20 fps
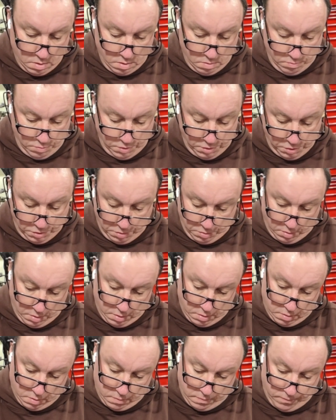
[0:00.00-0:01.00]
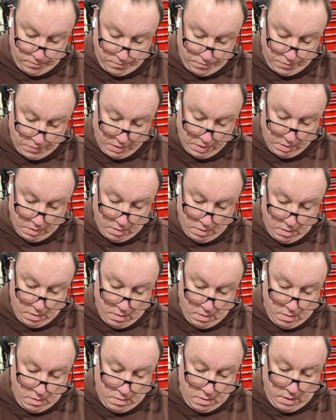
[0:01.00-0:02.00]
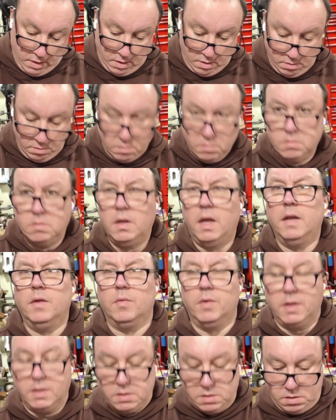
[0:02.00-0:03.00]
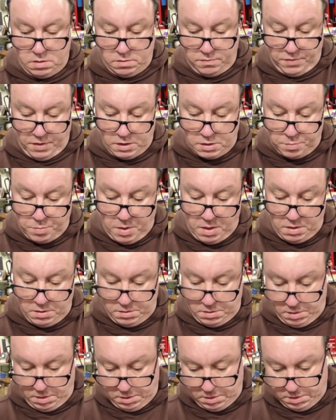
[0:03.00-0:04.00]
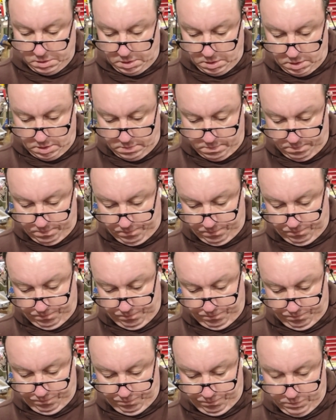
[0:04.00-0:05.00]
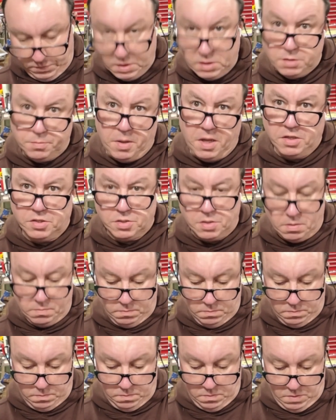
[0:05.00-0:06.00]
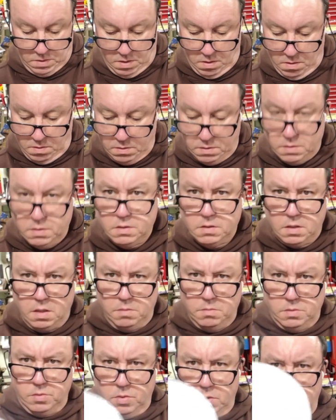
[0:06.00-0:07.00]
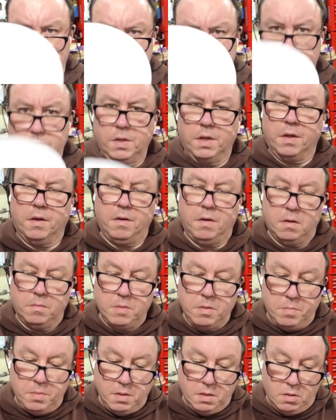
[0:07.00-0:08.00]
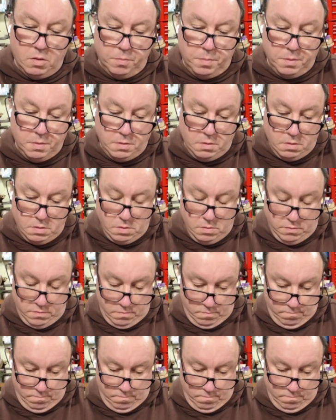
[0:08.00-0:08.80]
Pretty short. I don't know. Anyway, it's flex paste. It's paste. It comes with a thing here. Let me peel it open here. See what.